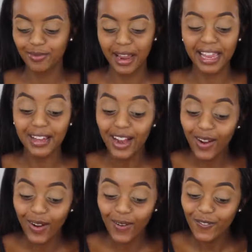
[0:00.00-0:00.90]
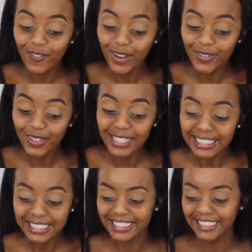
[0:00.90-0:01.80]
my
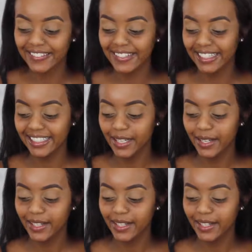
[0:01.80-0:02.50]
favorites, okay?